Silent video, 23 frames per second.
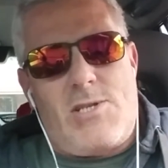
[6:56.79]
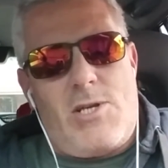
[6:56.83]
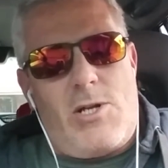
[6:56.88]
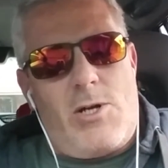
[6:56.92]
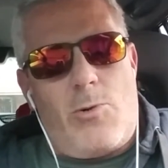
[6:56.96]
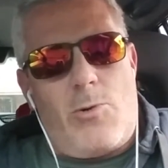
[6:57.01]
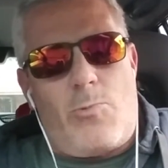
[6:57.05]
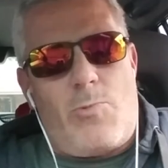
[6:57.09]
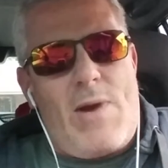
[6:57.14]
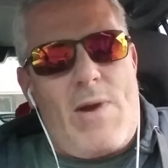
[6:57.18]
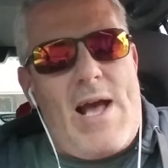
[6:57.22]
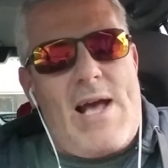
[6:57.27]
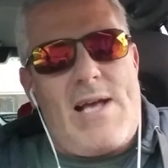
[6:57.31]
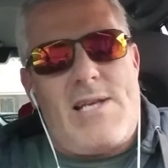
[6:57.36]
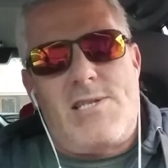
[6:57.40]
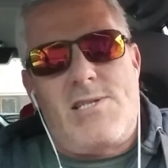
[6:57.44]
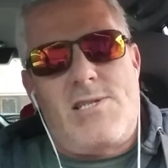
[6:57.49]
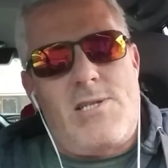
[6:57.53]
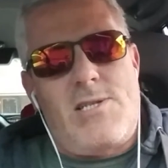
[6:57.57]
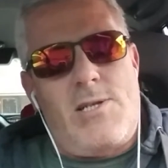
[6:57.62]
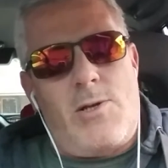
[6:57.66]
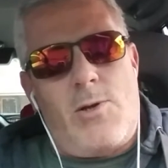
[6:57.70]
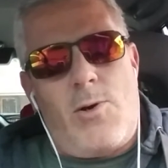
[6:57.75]
an
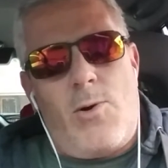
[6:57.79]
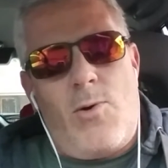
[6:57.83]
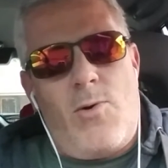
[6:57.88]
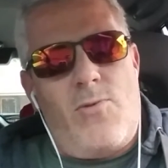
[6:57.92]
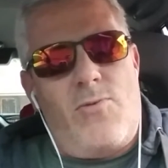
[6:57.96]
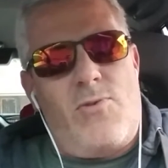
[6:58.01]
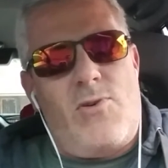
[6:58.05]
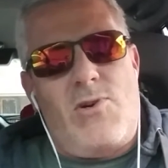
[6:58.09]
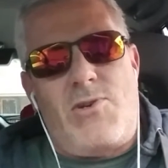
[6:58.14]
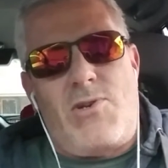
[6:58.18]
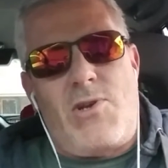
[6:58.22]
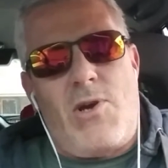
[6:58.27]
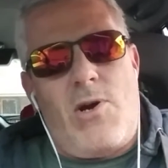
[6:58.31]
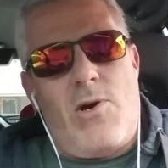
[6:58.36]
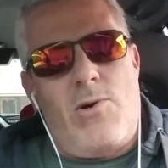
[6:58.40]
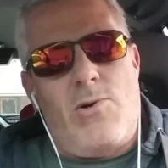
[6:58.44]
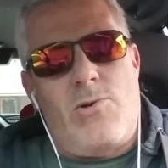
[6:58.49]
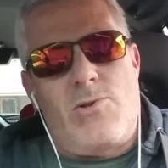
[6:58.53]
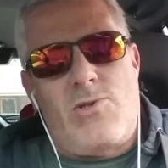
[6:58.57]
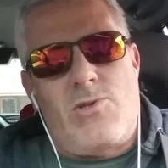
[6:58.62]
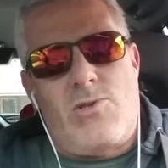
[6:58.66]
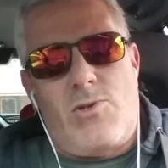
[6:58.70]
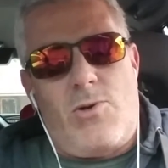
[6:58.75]
arrest, an
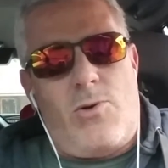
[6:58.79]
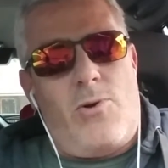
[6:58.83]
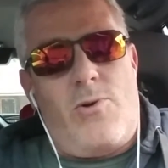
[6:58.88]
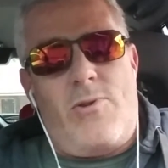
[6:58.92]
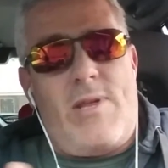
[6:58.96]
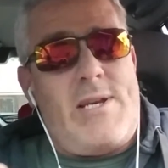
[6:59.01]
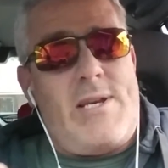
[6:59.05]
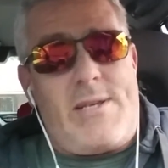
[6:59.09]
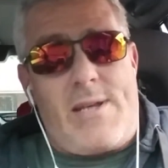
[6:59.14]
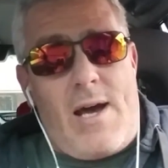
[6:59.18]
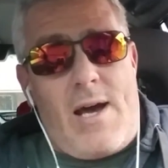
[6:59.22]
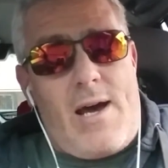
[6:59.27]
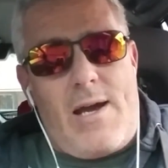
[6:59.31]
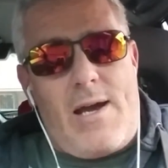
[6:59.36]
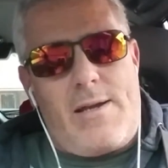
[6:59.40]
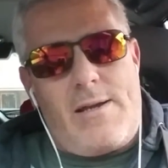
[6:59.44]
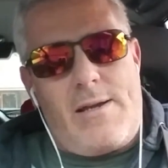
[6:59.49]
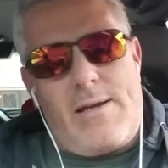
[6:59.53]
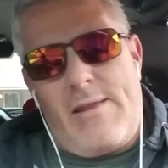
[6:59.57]
overdose, or they die.